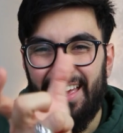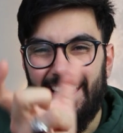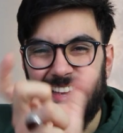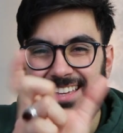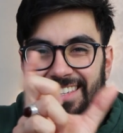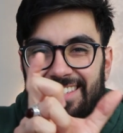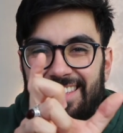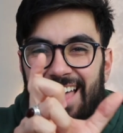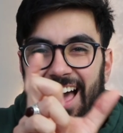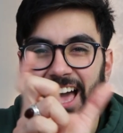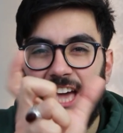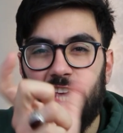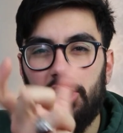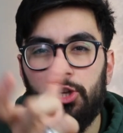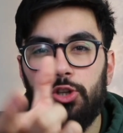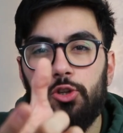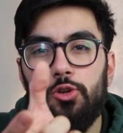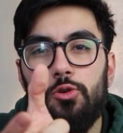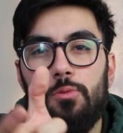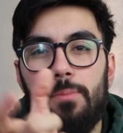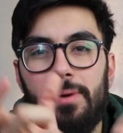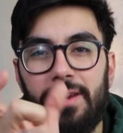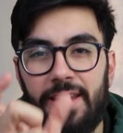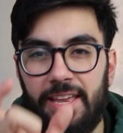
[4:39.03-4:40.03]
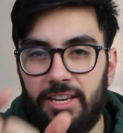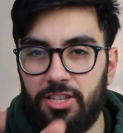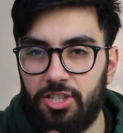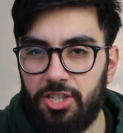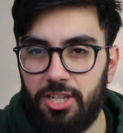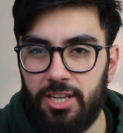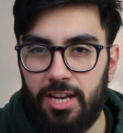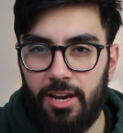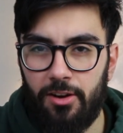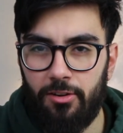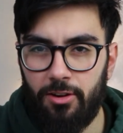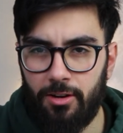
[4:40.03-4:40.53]
is that human
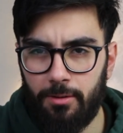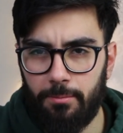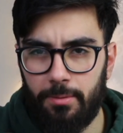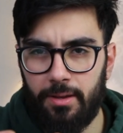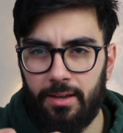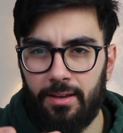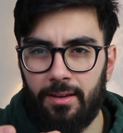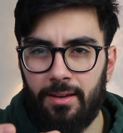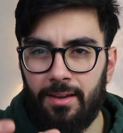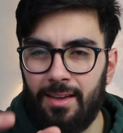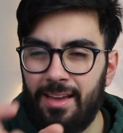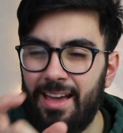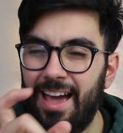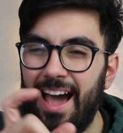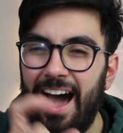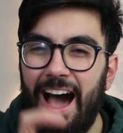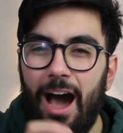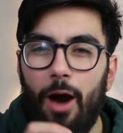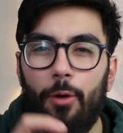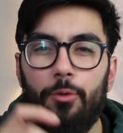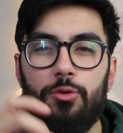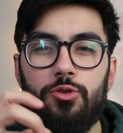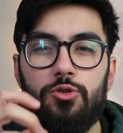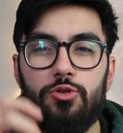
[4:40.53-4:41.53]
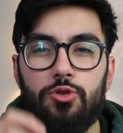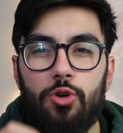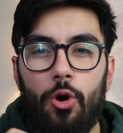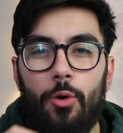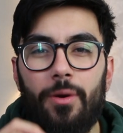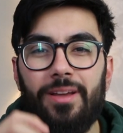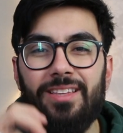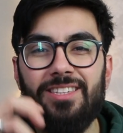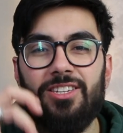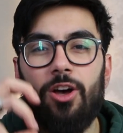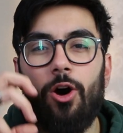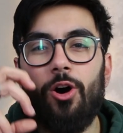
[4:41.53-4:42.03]
engineering bit. How are you
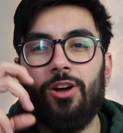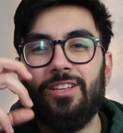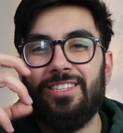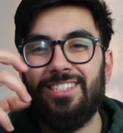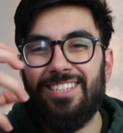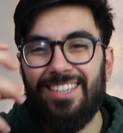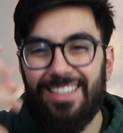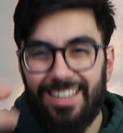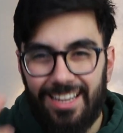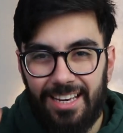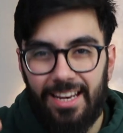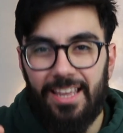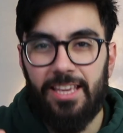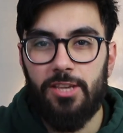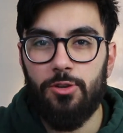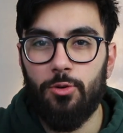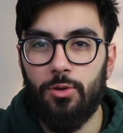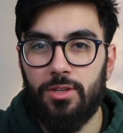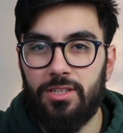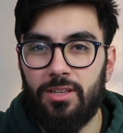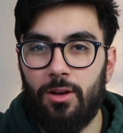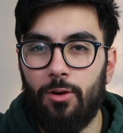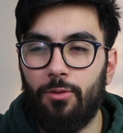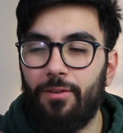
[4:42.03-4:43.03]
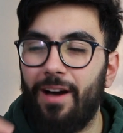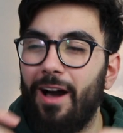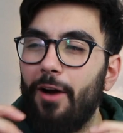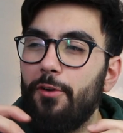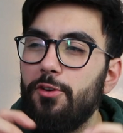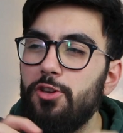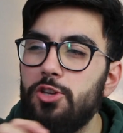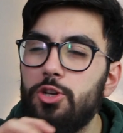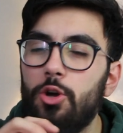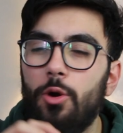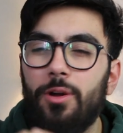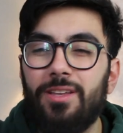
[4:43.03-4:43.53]
going to articulate yourself? How are
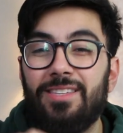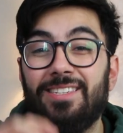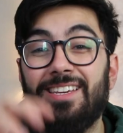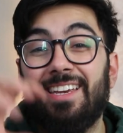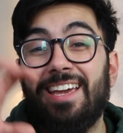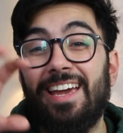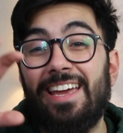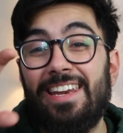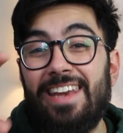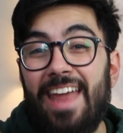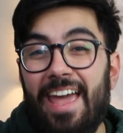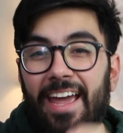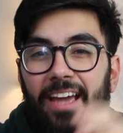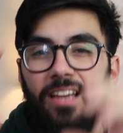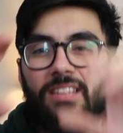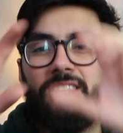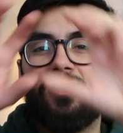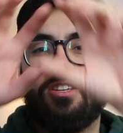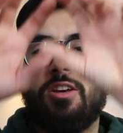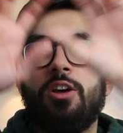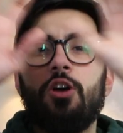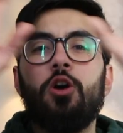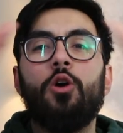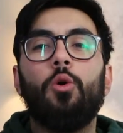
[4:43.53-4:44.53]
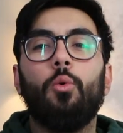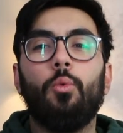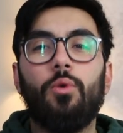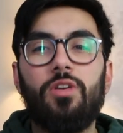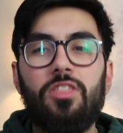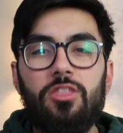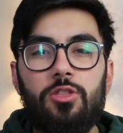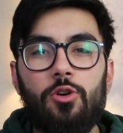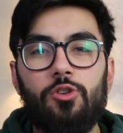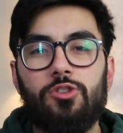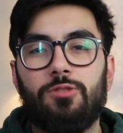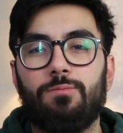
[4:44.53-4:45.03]
you going to connect
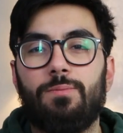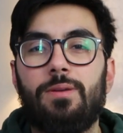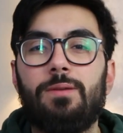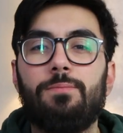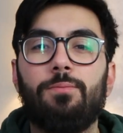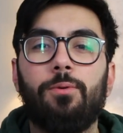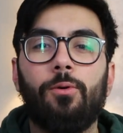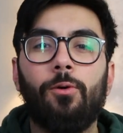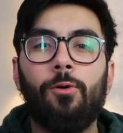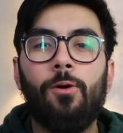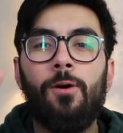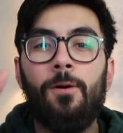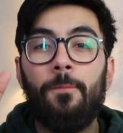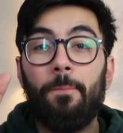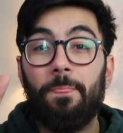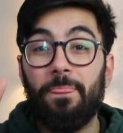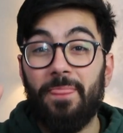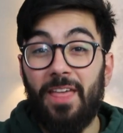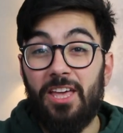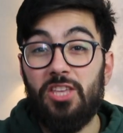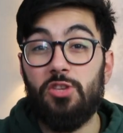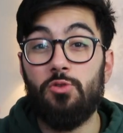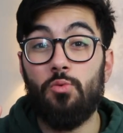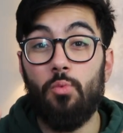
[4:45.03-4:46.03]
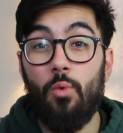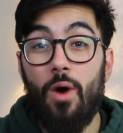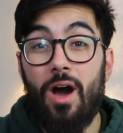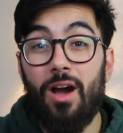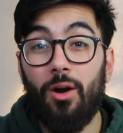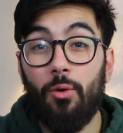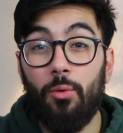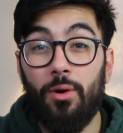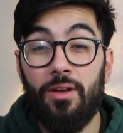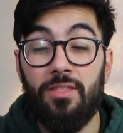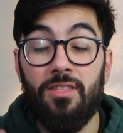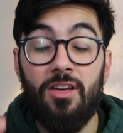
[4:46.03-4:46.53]
with those people that you
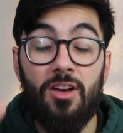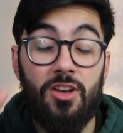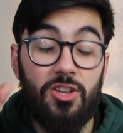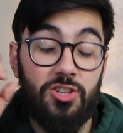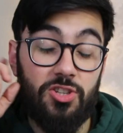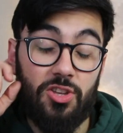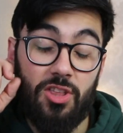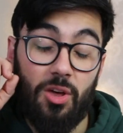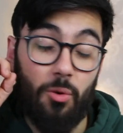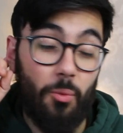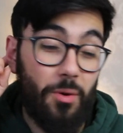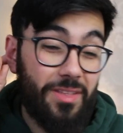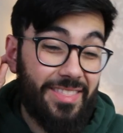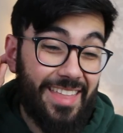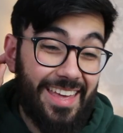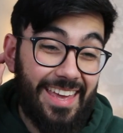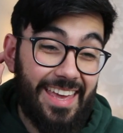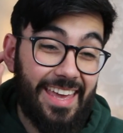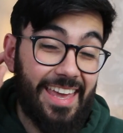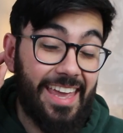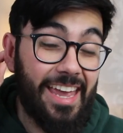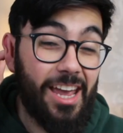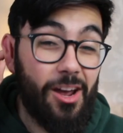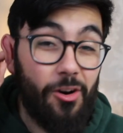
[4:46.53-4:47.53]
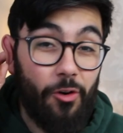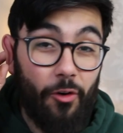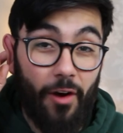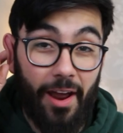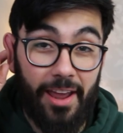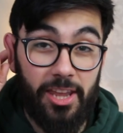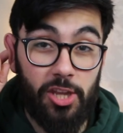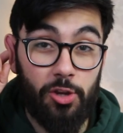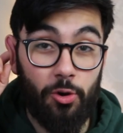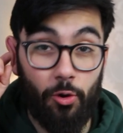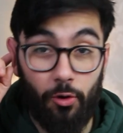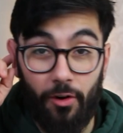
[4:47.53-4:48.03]
work with so that when they hear
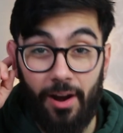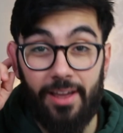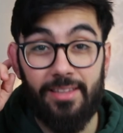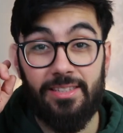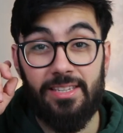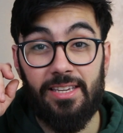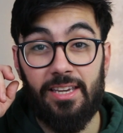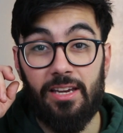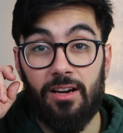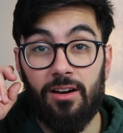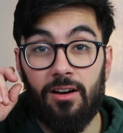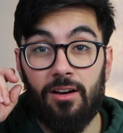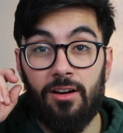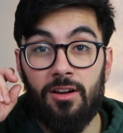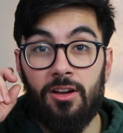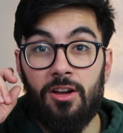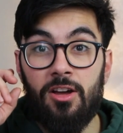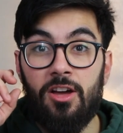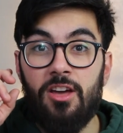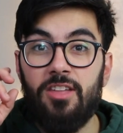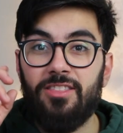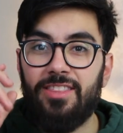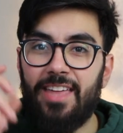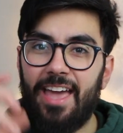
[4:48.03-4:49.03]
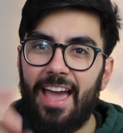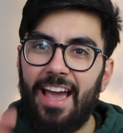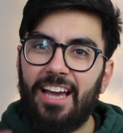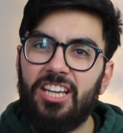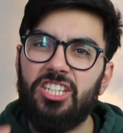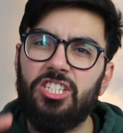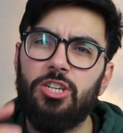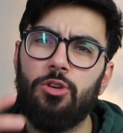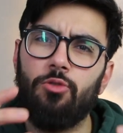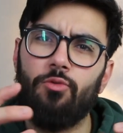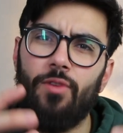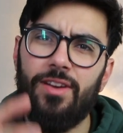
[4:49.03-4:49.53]
your idea, they
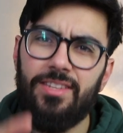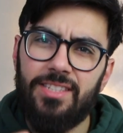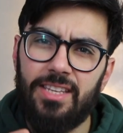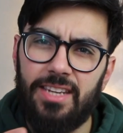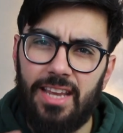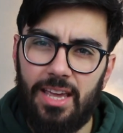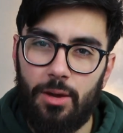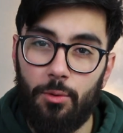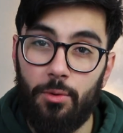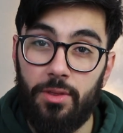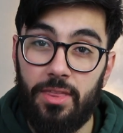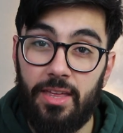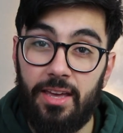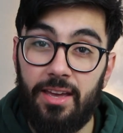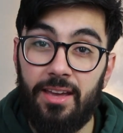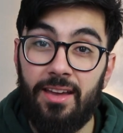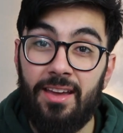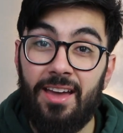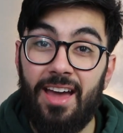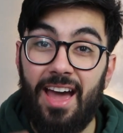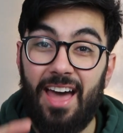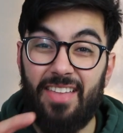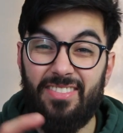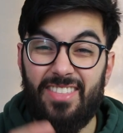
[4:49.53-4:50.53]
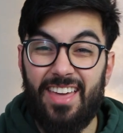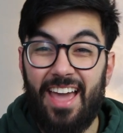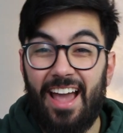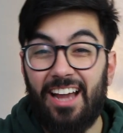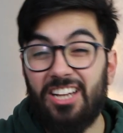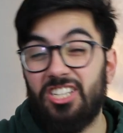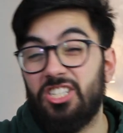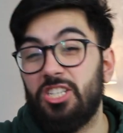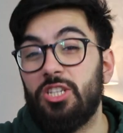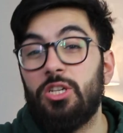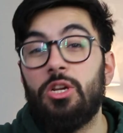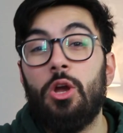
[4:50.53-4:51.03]
actually resonate with it and they
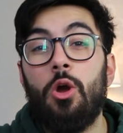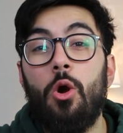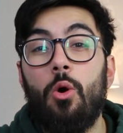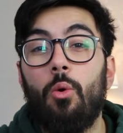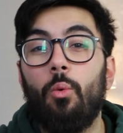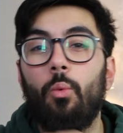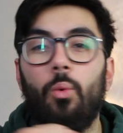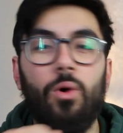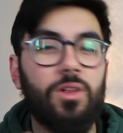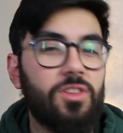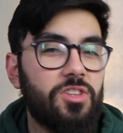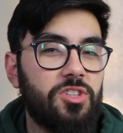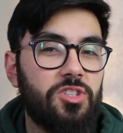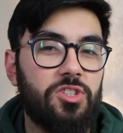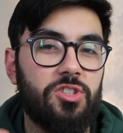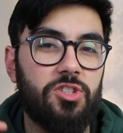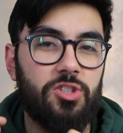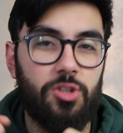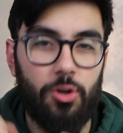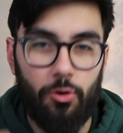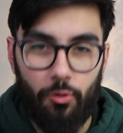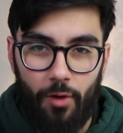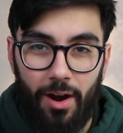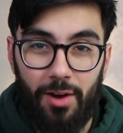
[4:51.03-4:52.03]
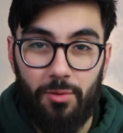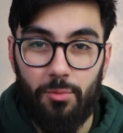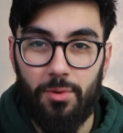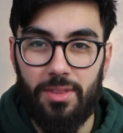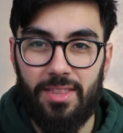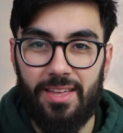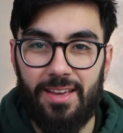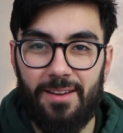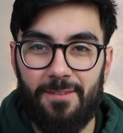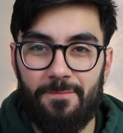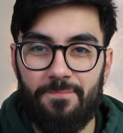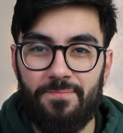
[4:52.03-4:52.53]
actually want to run
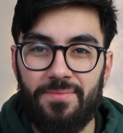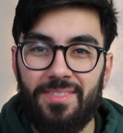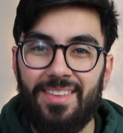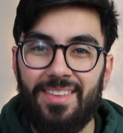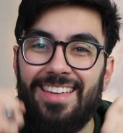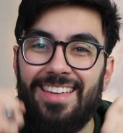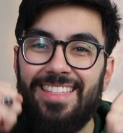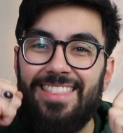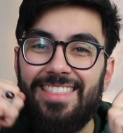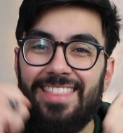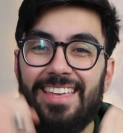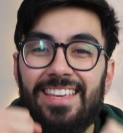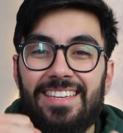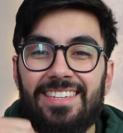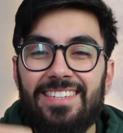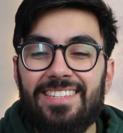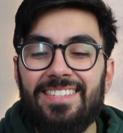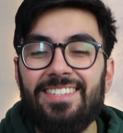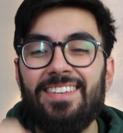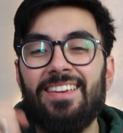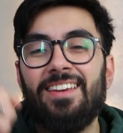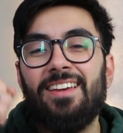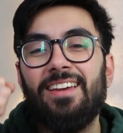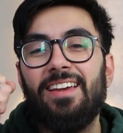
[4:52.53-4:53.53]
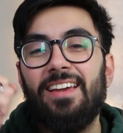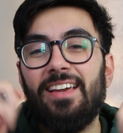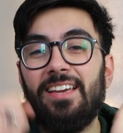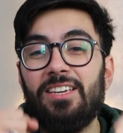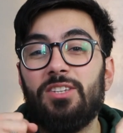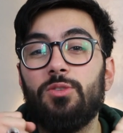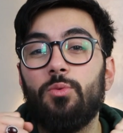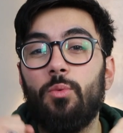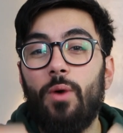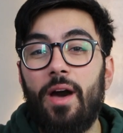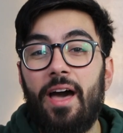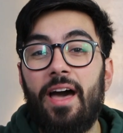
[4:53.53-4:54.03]
with it? This
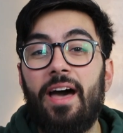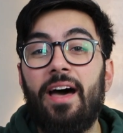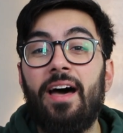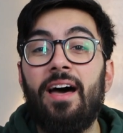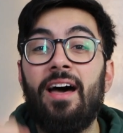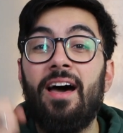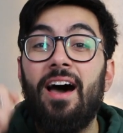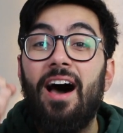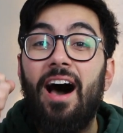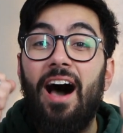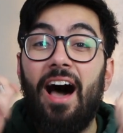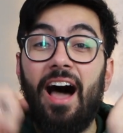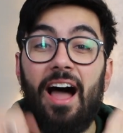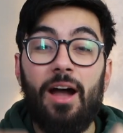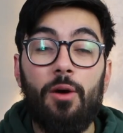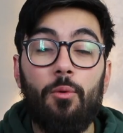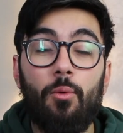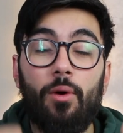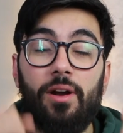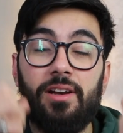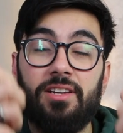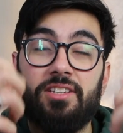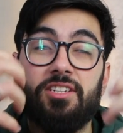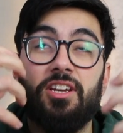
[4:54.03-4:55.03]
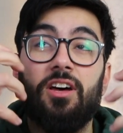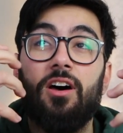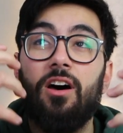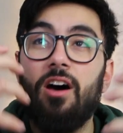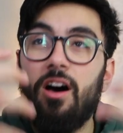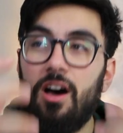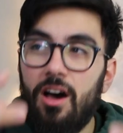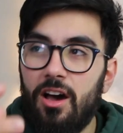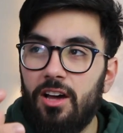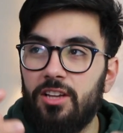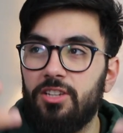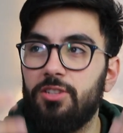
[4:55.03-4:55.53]
is where I want
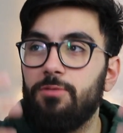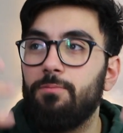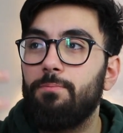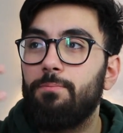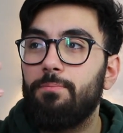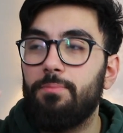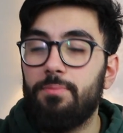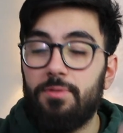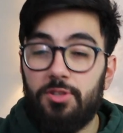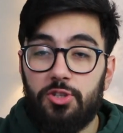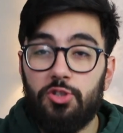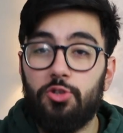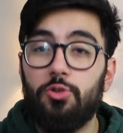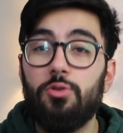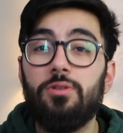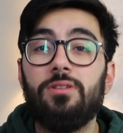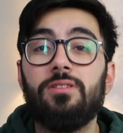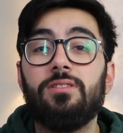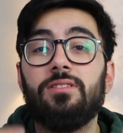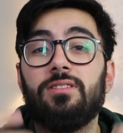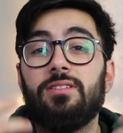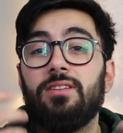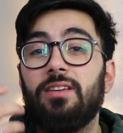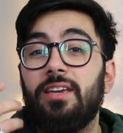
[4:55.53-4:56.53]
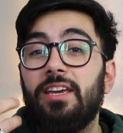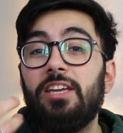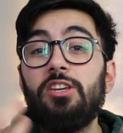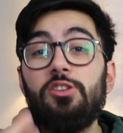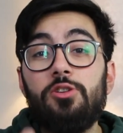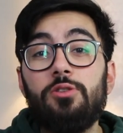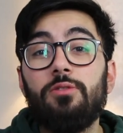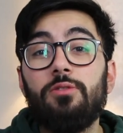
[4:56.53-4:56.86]
to urge students in